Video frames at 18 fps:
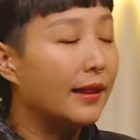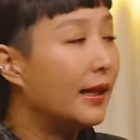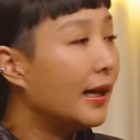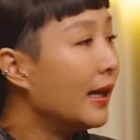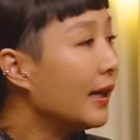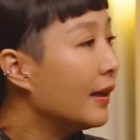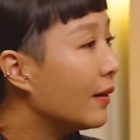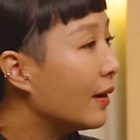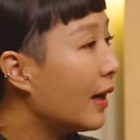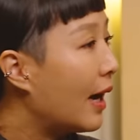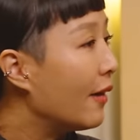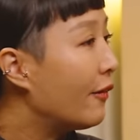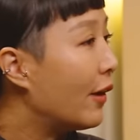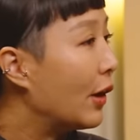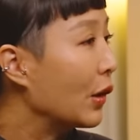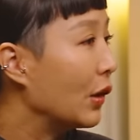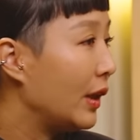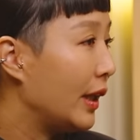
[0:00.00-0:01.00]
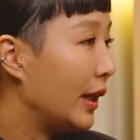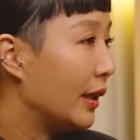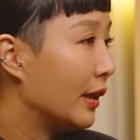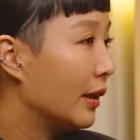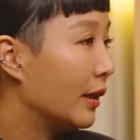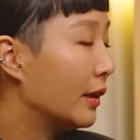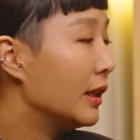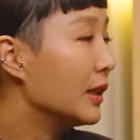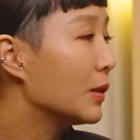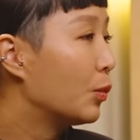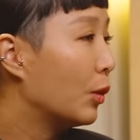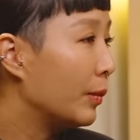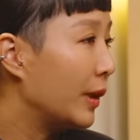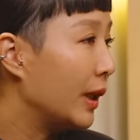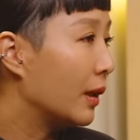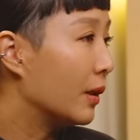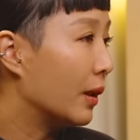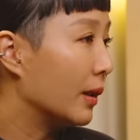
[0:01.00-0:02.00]
And then I found out later, this
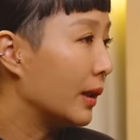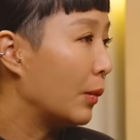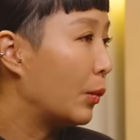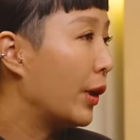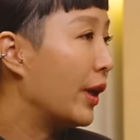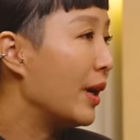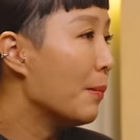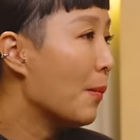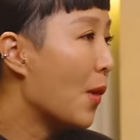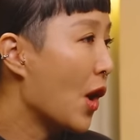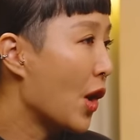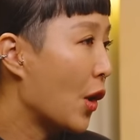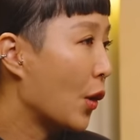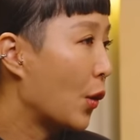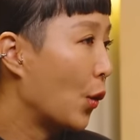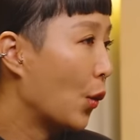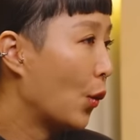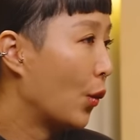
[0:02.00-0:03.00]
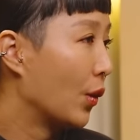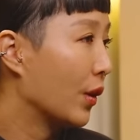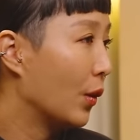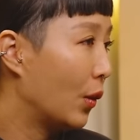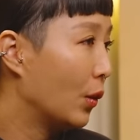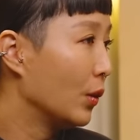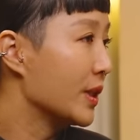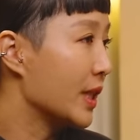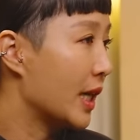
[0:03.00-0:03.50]
woman thought that we're in Monaco the whole